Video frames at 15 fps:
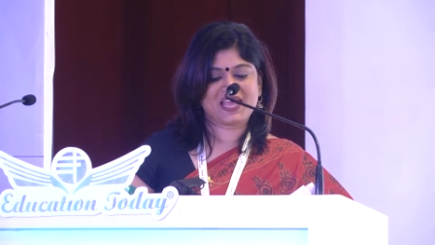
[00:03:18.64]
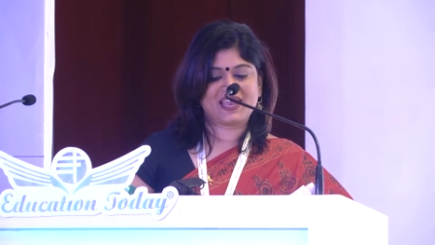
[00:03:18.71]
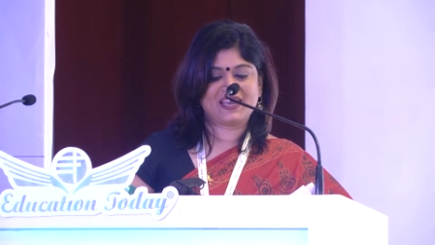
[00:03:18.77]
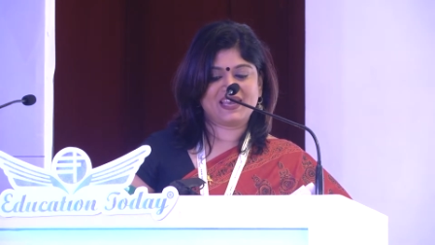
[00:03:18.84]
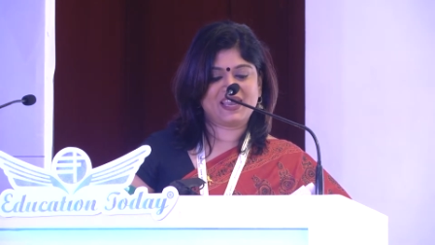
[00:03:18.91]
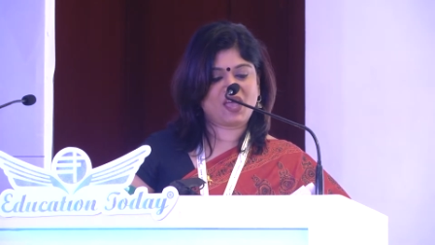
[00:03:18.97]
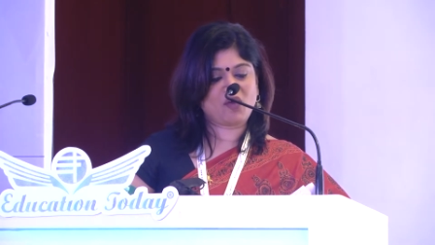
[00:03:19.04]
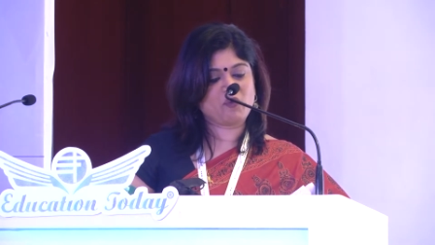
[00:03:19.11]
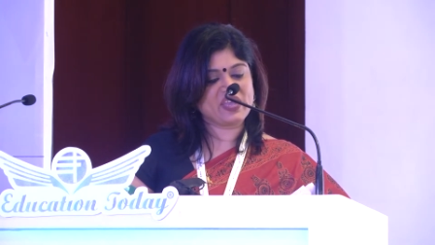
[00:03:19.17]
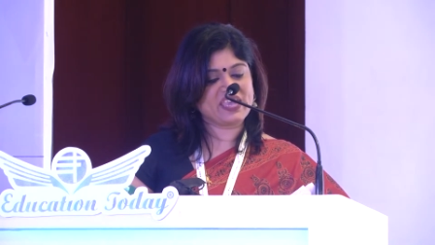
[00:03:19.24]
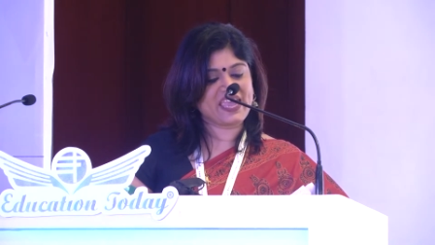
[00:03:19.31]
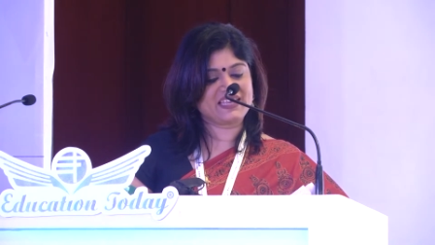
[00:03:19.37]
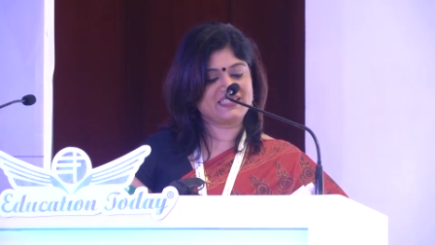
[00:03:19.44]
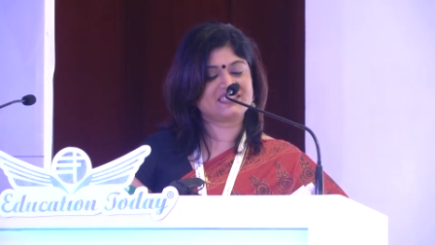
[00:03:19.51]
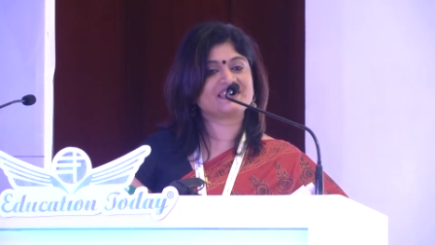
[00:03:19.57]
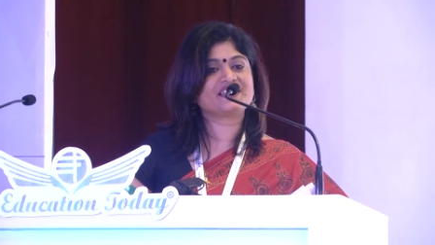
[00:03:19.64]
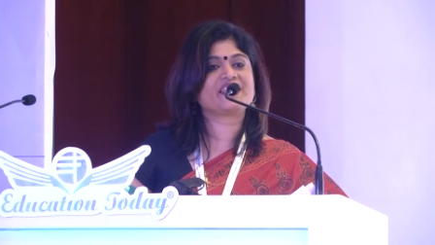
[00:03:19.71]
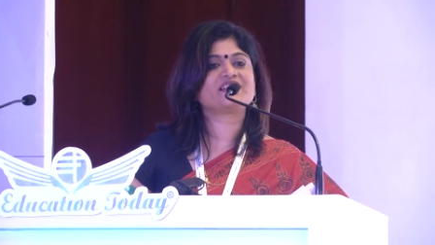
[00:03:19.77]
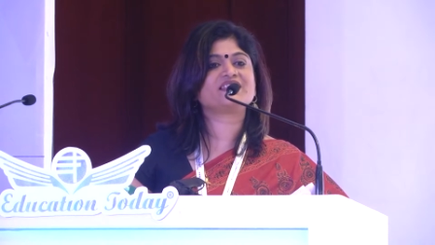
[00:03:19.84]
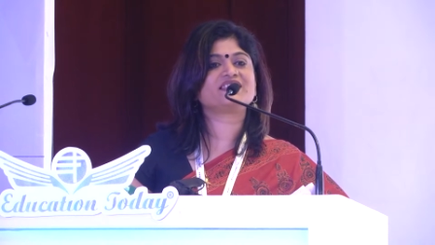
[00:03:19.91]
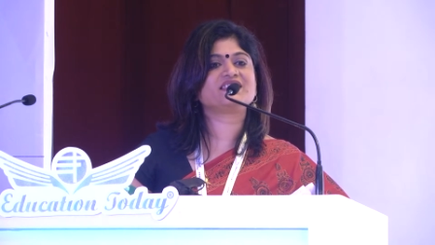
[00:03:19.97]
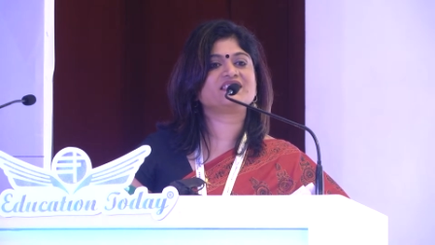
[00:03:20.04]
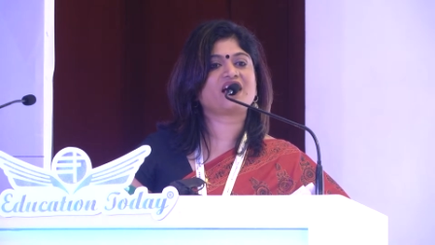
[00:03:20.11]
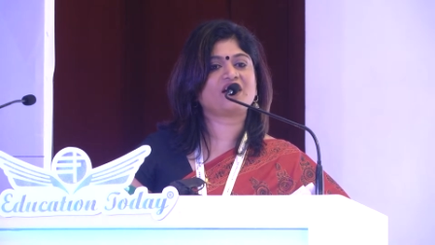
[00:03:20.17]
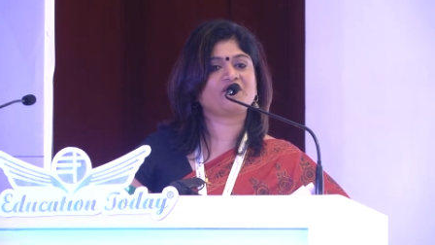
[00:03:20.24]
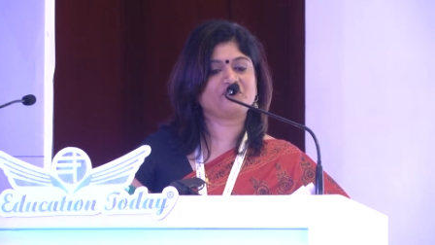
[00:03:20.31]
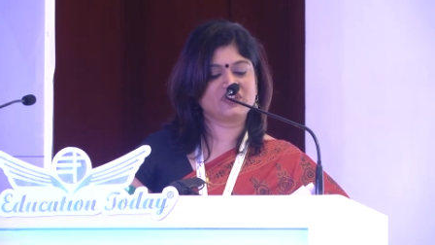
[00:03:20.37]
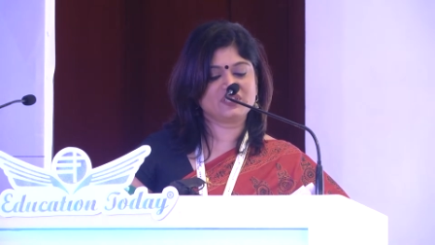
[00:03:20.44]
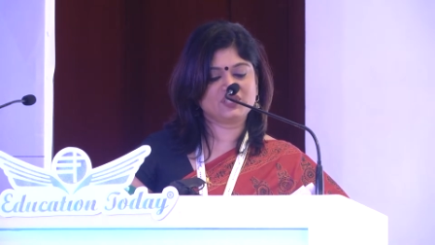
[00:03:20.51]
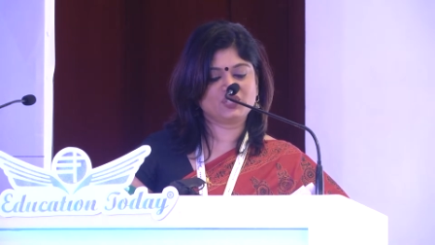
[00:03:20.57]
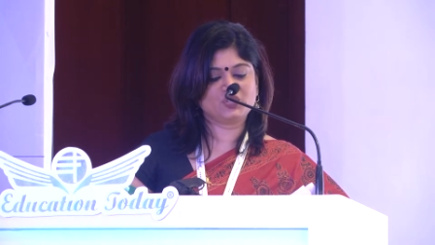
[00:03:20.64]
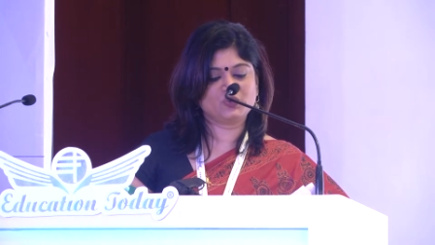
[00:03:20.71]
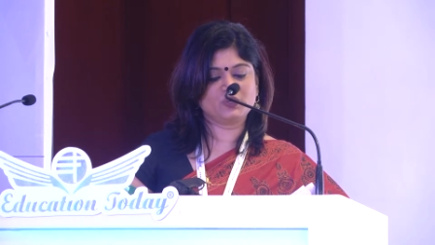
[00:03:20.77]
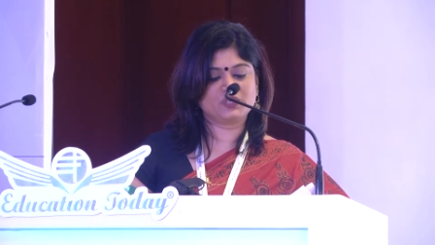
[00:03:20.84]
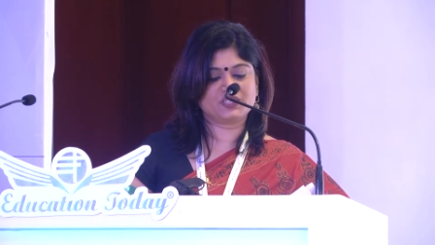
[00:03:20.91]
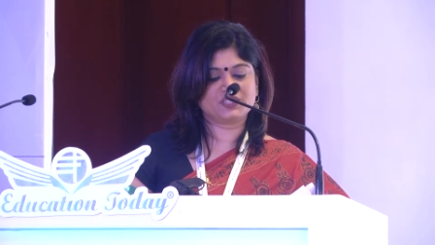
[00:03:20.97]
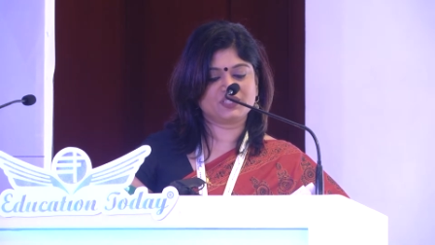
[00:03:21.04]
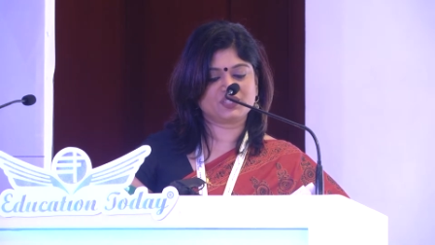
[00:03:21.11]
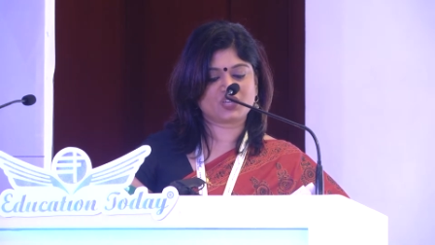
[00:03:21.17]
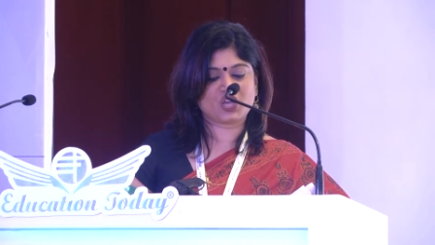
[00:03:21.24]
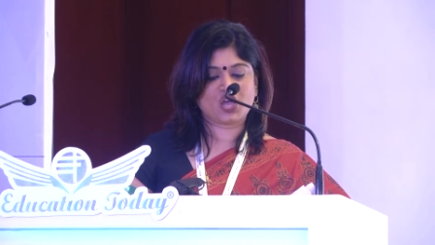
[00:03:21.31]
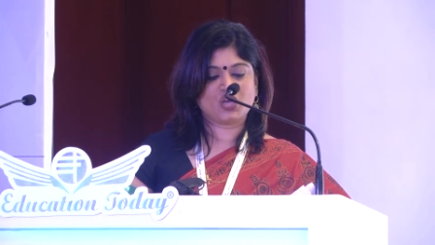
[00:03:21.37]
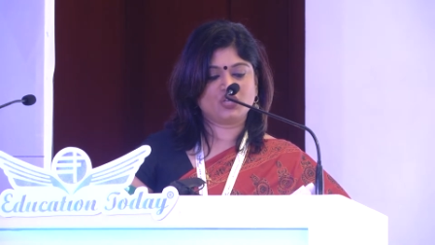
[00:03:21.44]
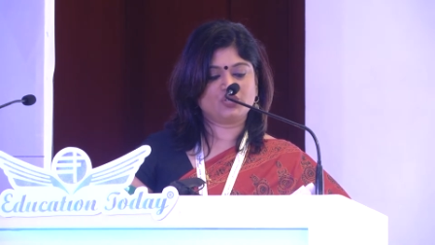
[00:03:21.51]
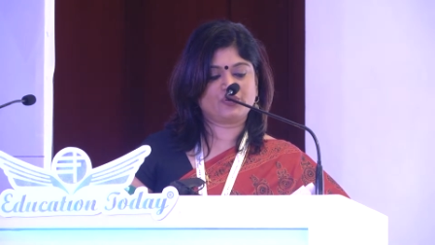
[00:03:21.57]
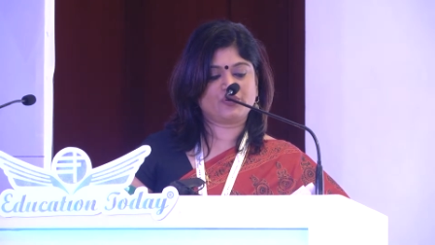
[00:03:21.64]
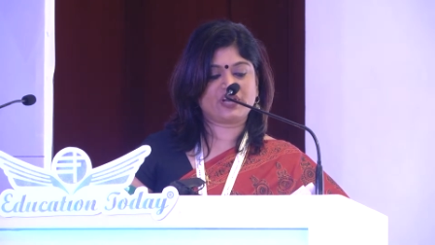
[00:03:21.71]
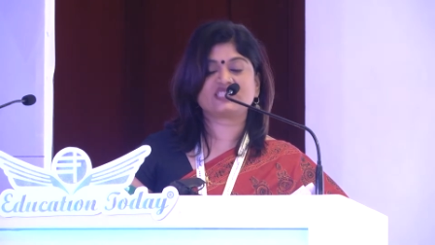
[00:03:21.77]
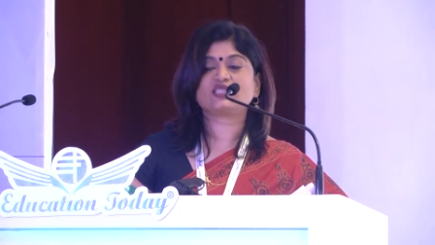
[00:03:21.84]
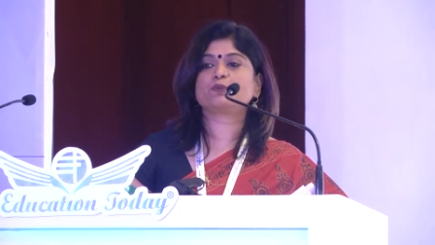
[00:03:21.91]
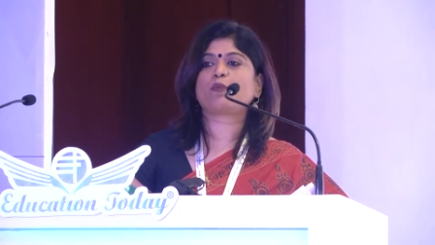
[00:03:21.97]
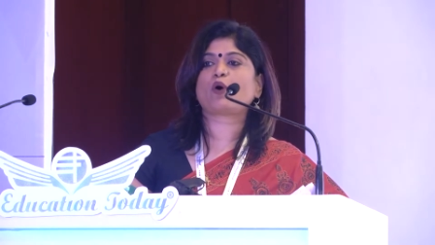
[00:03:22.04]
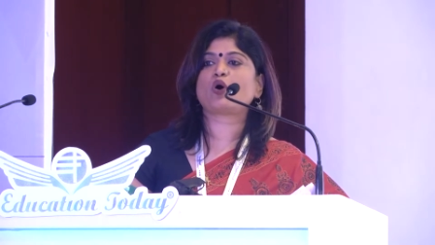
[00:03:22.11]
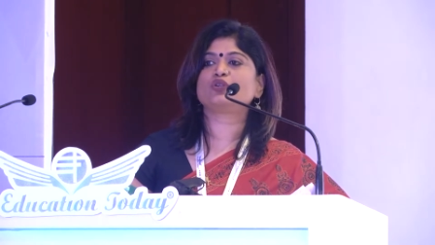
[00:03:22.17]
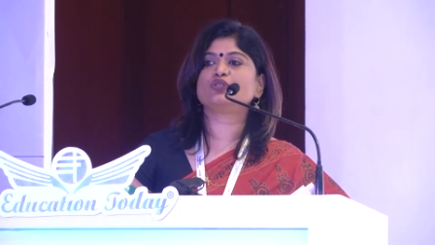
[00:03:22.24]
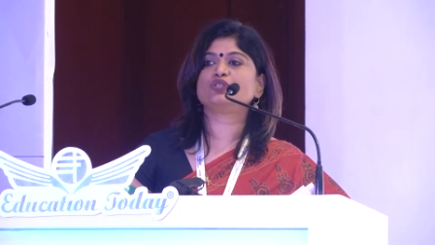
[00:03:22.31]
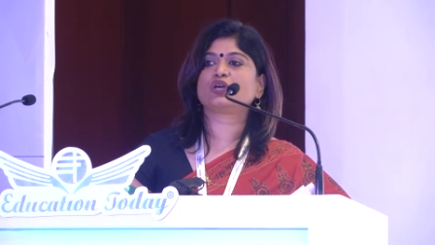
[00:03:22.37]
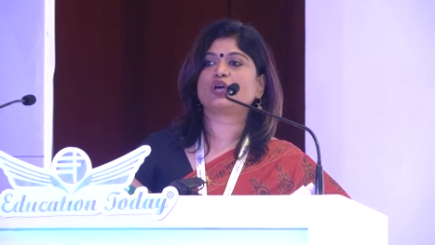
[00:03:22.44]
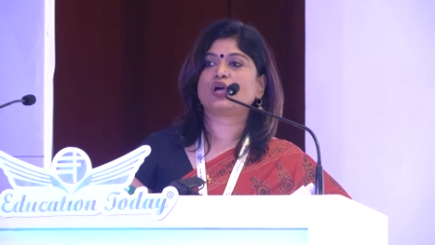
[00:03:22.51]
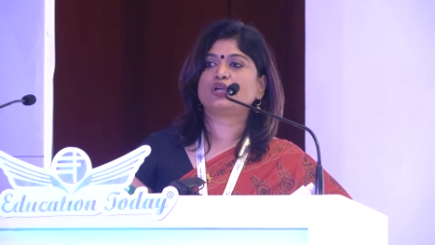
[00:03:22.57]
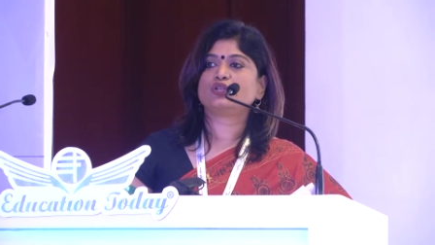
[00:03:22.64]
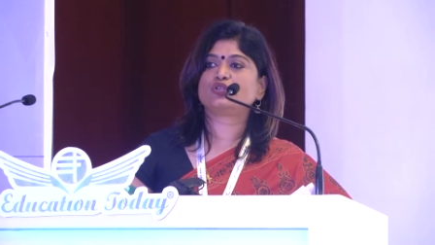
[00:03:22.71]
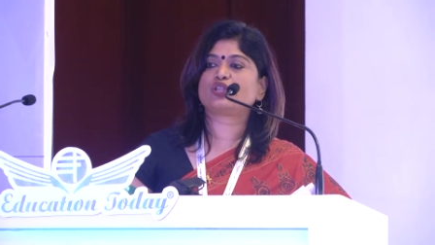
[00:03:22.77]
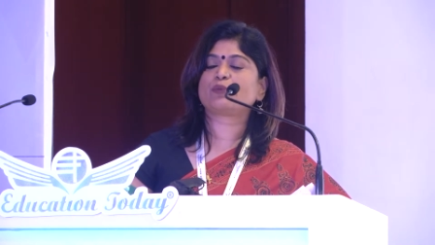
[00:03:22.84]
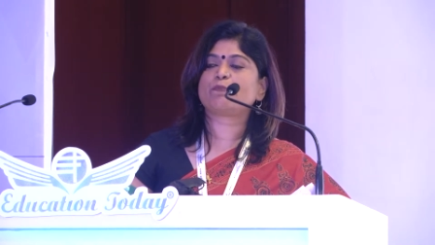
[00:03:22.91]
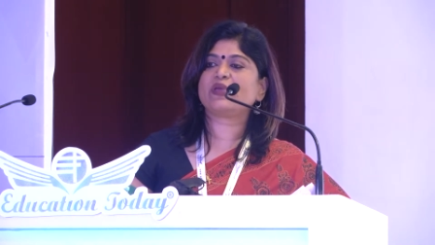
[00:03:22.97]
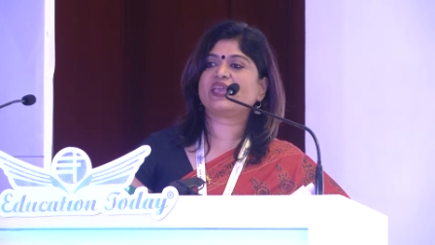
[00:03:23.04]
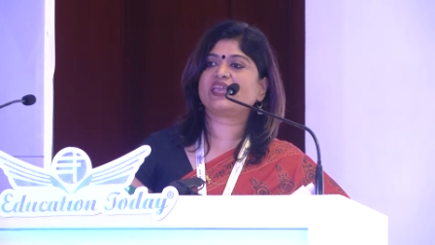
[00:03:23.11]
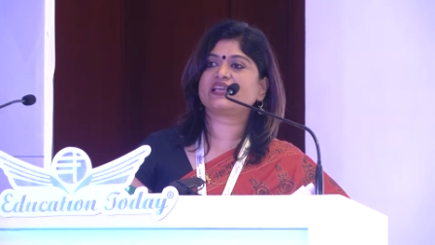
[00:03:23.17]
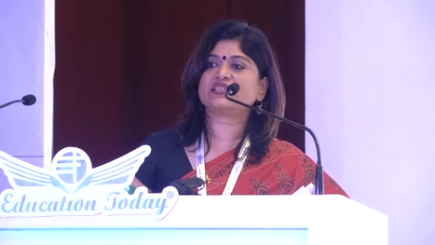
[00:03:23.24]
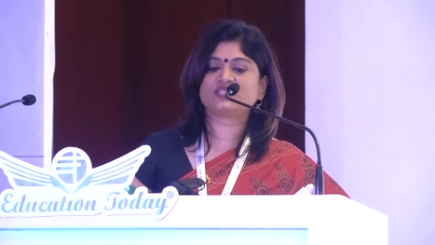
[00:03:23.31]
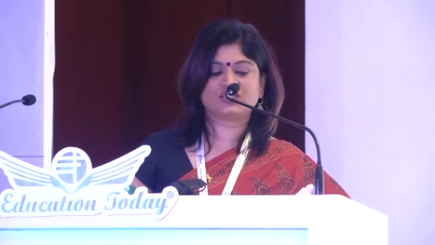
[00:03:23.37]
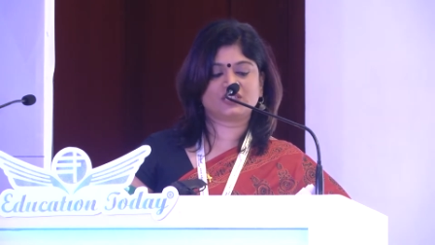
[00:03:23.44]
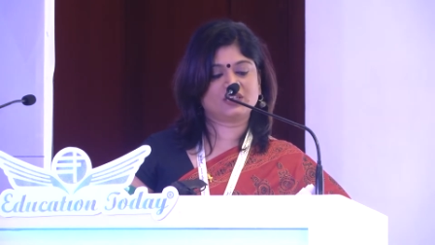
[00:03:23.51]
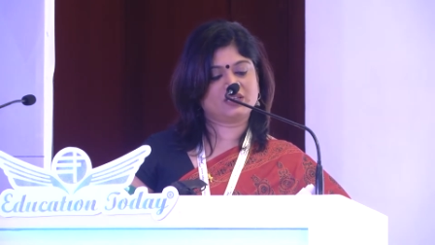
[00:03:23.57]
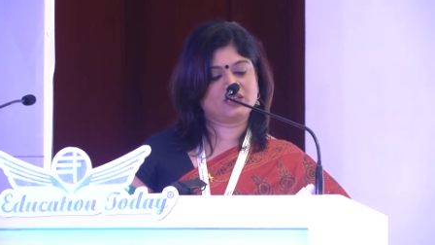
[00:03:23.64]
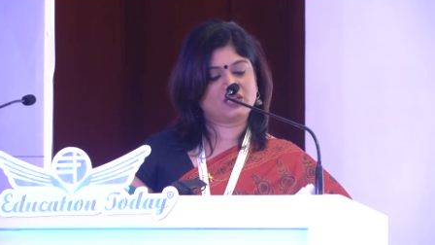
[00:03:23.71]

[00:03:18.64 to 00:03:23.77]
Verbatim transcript: navigated their staff and students to respond to the biggest